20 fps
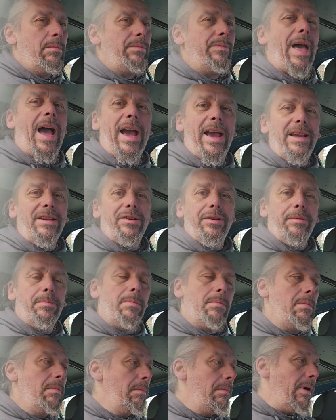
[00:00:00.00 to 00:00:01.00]
that isn't,
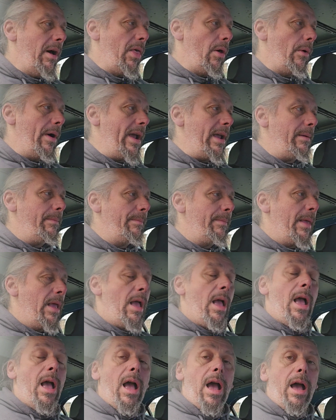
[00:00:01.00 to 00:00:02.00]
by the way,
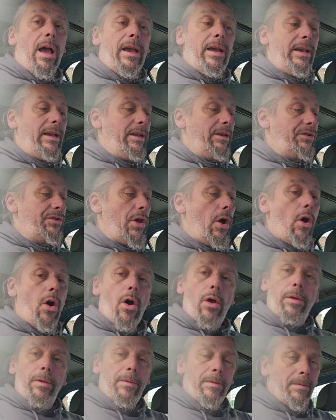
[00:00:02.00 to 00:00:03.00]
is the
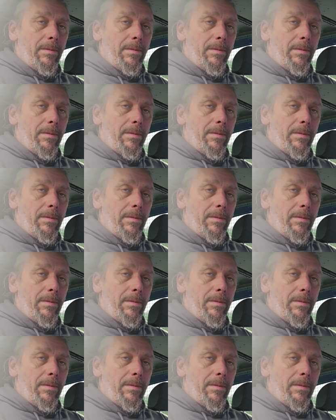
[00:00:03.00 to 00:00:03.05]
horn.